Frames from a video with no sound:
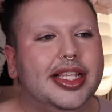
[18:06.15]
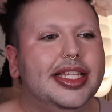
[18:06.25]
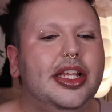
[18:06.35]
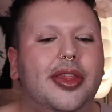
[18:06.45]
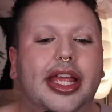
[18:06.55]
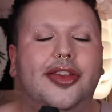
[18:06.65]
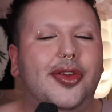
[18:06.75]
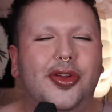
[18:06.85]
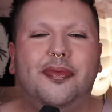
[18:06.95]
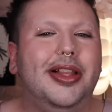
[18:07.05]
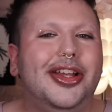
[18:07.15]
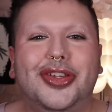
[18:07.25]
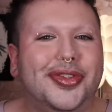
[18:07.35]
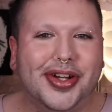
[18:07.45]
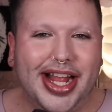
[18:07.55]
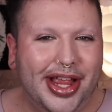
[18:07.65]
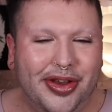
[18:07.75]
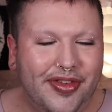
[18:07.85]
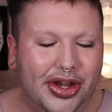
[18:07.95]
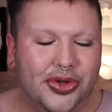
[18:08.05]
because i know that nude blushes are
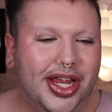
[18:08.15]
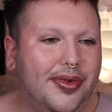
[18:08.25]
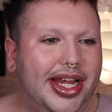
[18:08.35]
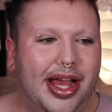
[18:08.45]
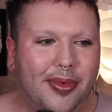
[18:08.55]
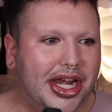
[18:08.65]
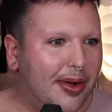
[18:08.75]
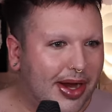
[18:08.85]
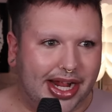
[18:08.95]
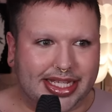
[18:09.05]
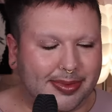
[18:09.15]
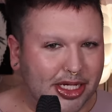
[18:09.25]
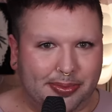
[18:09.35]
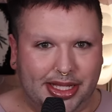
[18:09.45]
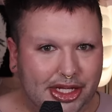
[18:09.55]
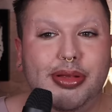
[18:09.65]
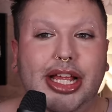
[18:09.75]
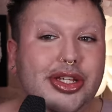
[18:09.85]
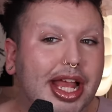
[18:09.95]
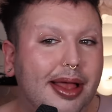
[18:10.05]
kind of on trend right now we're not wearing as much blush
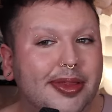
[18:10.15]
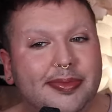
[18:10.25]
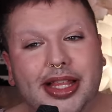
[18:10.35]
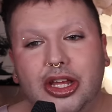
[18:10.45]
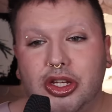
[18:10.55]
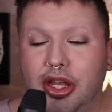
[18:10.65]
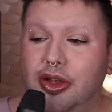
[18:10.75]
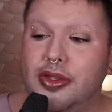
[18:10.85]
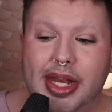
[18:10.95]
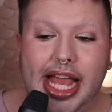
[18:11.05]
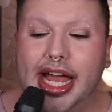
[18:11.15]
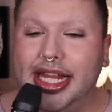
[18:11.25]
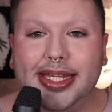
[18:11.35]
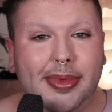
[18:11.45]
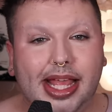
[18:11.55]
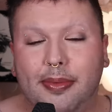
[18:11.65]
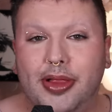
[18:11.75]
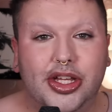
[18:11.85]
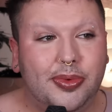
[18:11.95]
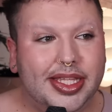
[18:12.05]
blush comes blush goes when i got into makeup
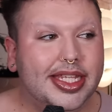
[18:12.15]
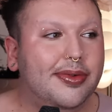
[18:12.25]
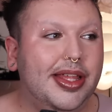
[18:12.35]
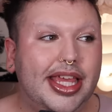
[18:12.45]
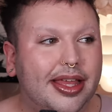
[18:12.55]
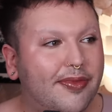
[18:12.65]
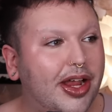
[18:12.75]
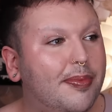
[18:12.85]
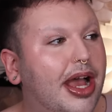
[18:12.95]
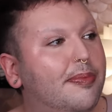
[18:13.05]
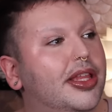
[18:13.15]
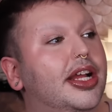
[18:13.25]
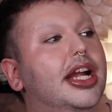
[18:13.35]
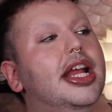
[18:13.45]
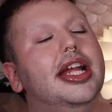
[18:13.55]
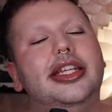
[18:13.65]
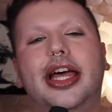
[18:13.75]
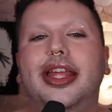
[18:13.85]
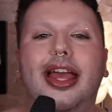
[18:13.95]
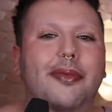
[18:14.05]
blush wasn't really very popular
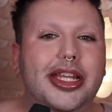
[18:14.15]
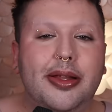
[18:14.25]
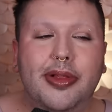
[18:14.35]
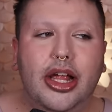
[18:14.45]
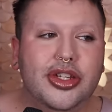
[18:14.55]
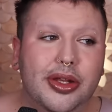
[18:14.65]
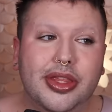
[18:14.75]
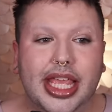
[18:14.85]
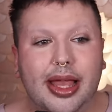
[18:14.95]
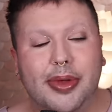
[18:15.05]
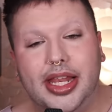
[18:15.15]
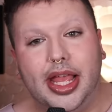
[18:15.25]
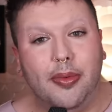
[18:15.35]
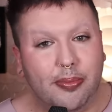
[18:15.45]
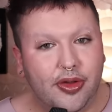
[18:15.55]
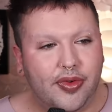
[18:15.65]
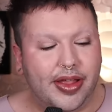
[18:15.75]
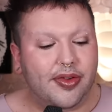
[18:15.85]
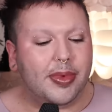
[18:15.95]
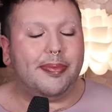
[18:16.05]
now that i'm into blush i don't think i'm gonna like move
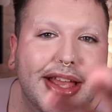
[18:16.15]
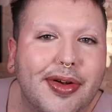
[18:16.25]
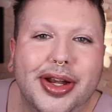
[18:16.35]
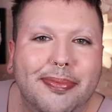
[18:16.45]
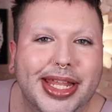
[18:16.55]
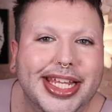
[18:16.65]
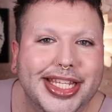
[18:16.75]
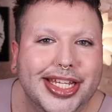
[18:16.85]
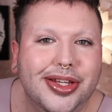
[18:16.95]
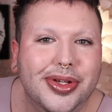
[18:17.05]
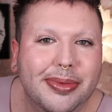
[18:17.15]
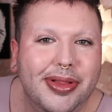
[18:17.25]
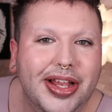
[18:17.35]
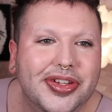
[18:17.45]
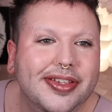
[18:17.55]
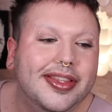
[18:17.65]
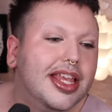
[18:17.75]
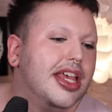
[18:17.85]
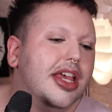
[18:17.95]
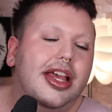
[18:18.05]
away from it i've already been into nudie blushes
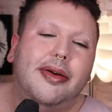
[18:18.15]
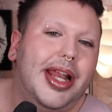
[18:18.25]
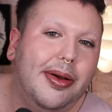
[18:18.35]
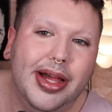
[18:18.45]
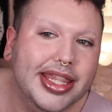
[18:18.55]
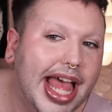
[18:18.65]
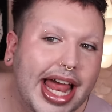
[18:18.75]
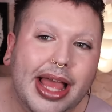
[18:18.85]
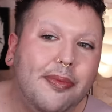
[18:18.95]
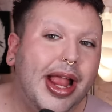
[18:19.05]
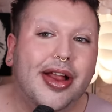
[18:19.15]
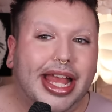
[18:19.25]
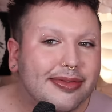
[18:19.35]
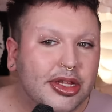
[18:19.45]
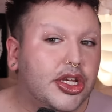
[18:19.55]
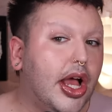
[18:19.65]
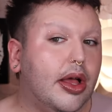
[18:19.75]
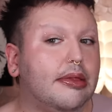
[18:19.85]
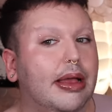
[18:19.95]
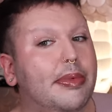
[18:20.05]
when i want that i wear it you know
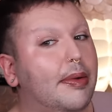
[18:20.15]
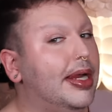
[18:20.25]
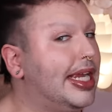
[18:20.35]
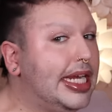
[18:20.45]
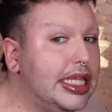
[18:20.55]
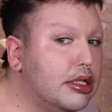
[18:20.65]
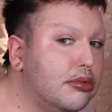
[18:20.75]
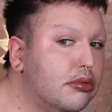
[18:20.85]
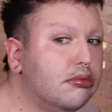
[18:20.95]
i'm, I'm not wearing anything